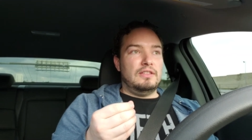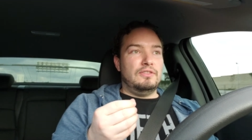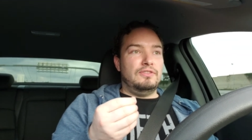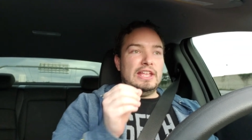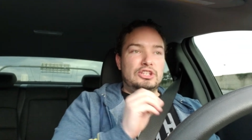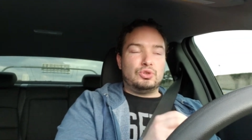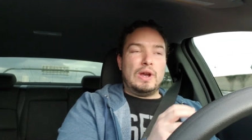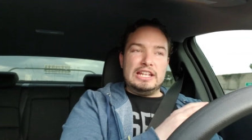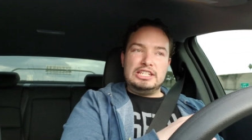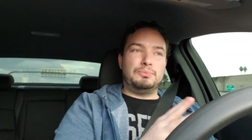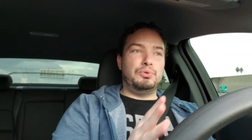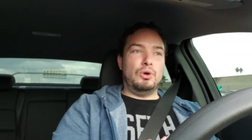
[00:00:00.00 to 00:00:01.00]
they try
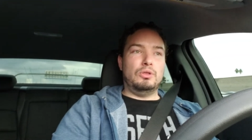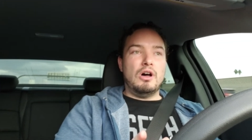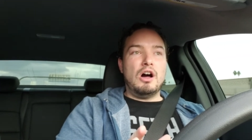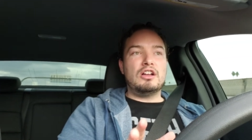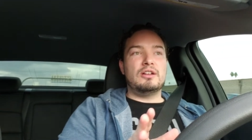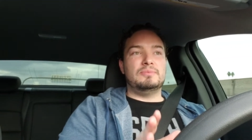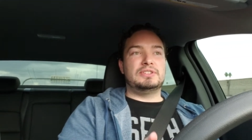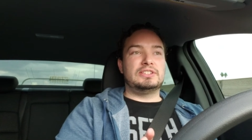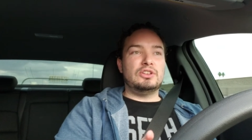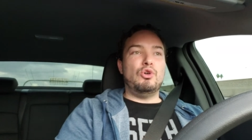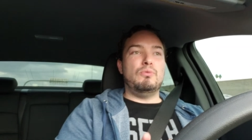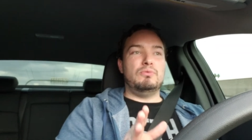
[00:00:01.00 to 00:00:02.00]
to prolong them
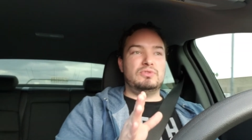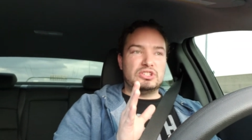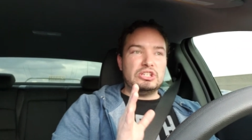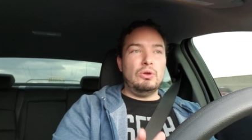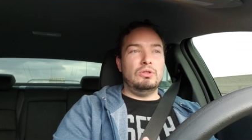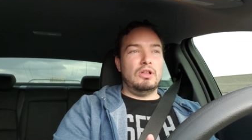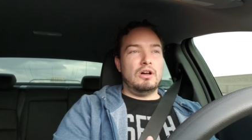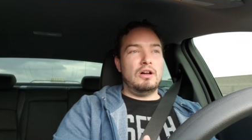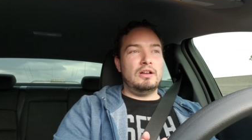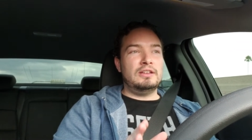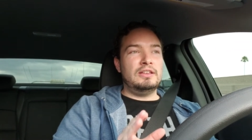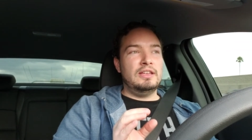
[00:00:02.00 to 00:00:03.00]
so
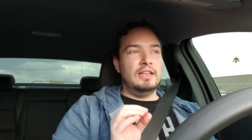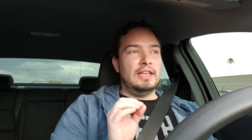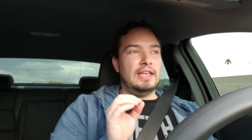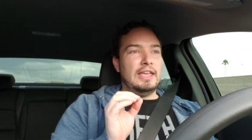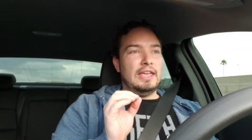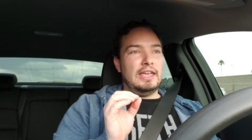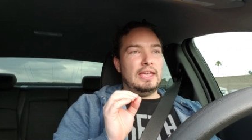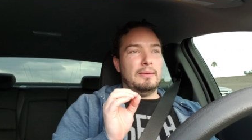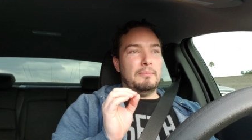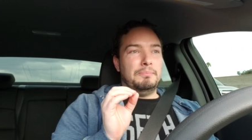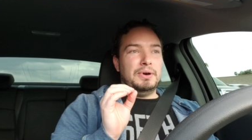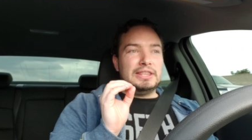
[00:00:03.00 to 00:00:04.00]
long,
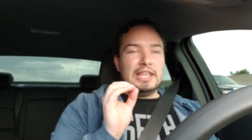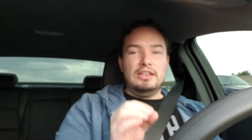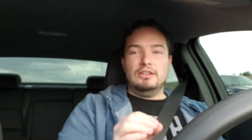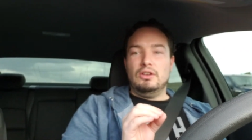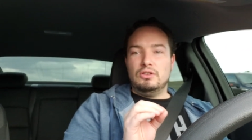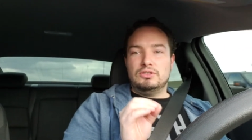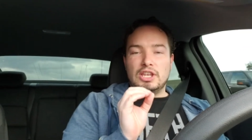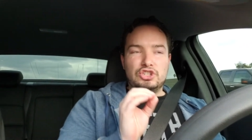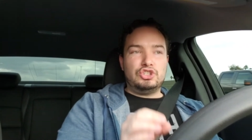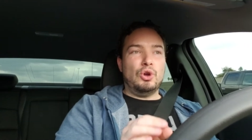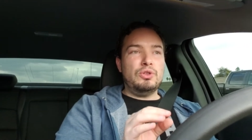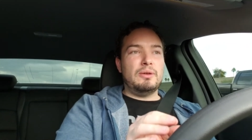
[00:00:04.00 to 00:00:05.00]
but they
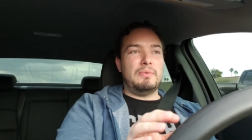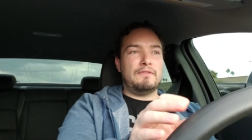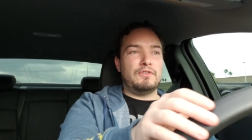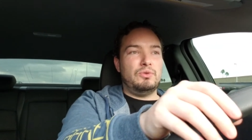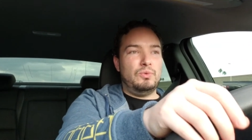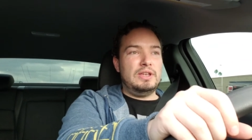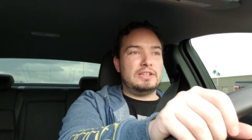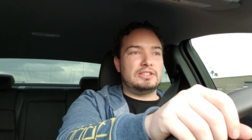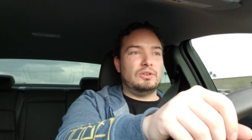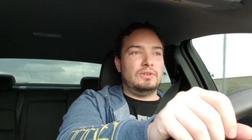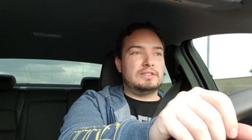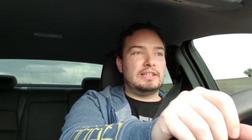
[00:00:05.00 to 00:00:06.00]
show them every week,
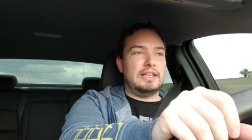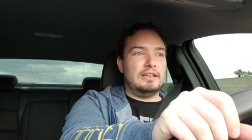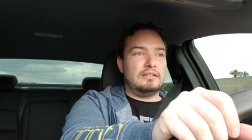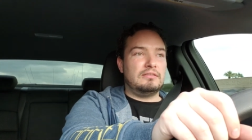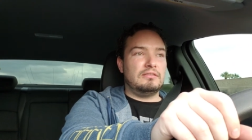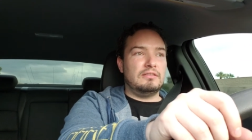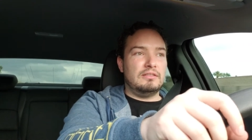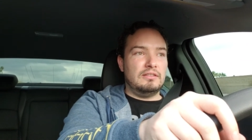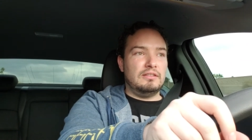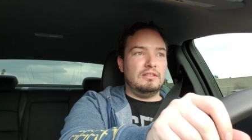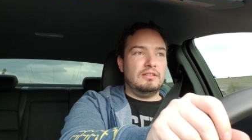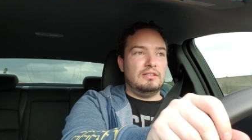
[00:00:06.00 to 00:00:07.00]
so it's like,
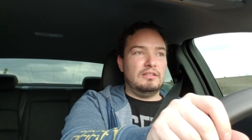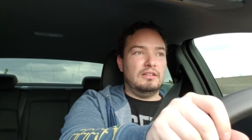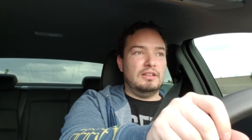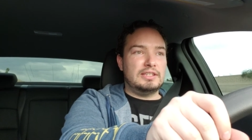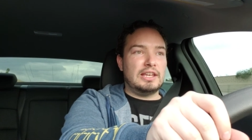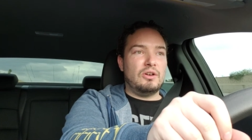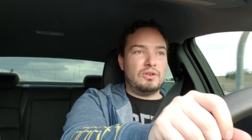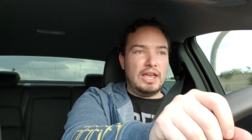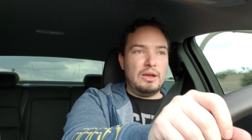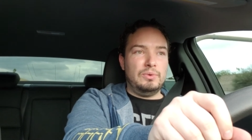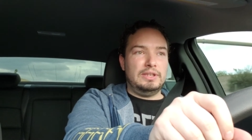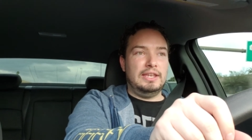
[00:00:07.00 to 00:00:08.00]

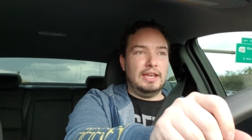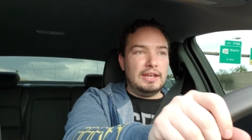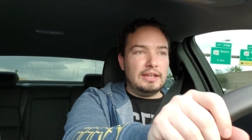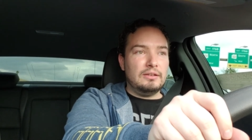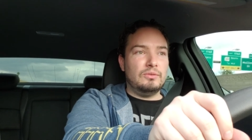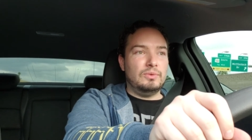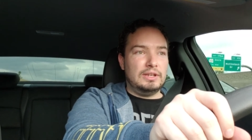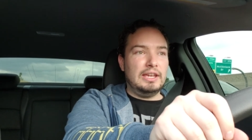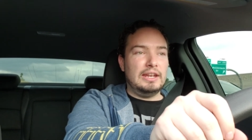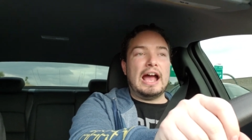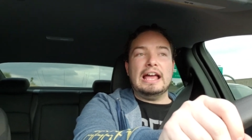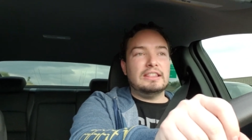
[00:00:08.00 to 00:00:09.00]
okay, we get it.
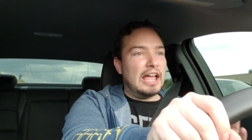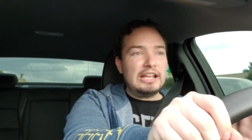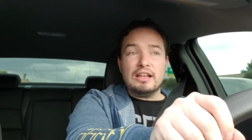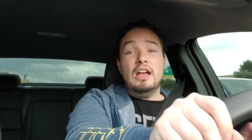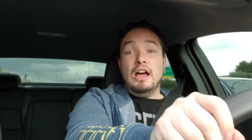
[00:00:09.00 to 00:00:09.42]
I like